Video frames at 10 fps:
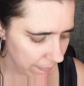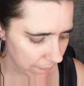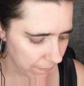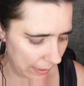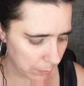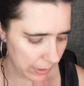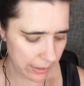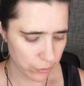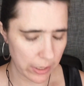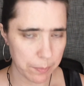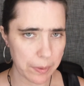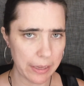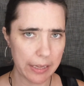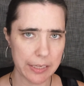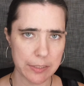The fabric
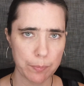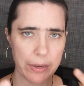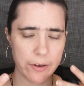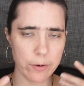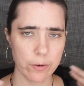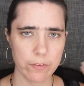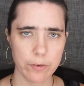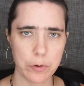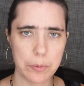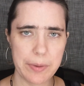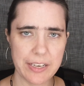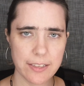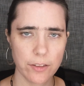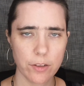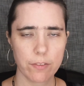draping is better for me
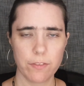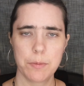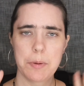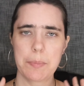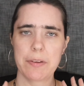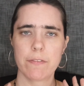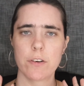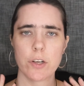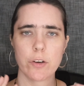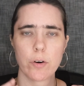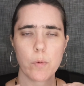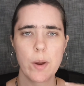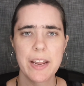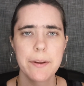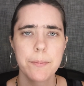to look from a bit further
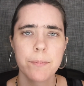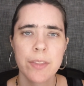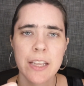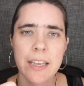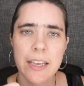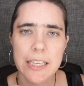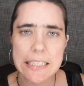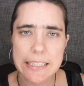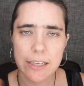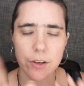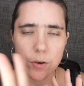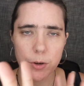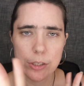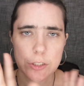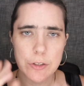away, and the
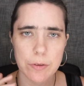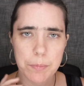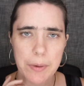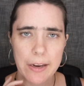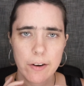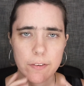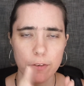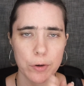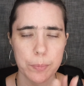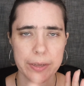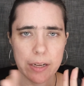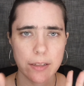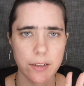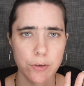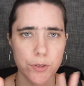cards are better for a bit
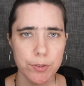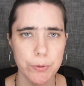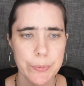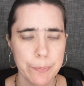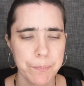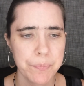closer.